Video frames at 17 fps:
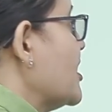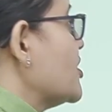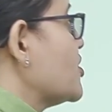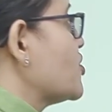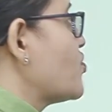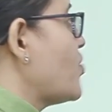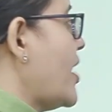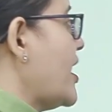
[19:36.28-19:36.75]

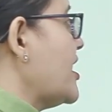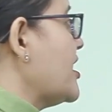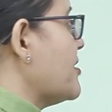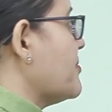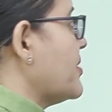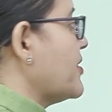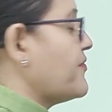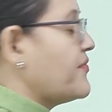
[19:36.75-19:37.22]
square
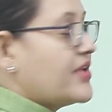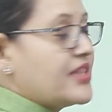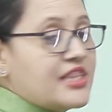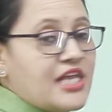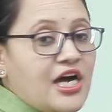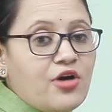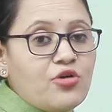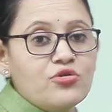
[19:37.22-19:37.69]
number
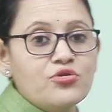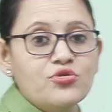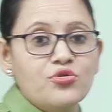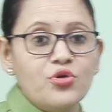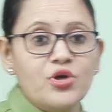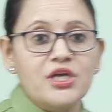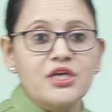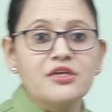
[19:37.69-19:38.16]
without
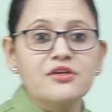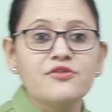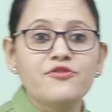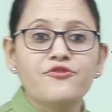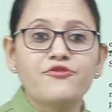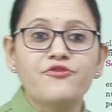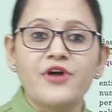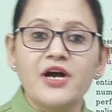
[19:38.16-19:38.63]
doing
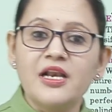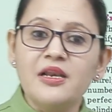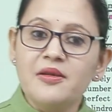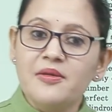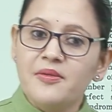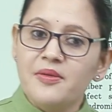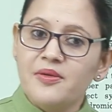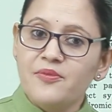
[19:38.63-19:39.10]
full
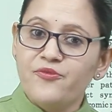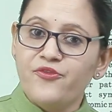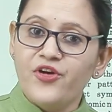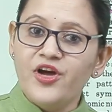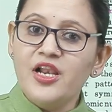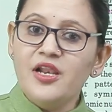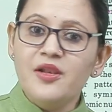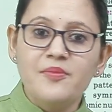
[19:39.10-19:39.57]

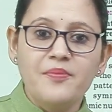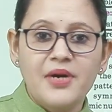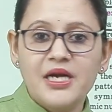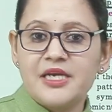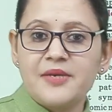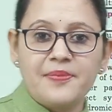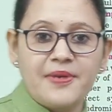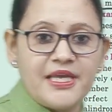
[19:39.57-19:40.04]

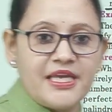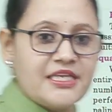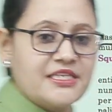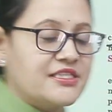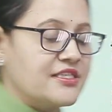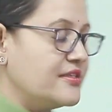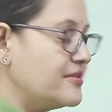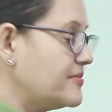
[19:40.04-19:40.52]

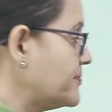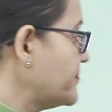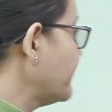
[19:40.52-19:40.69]
multiplication.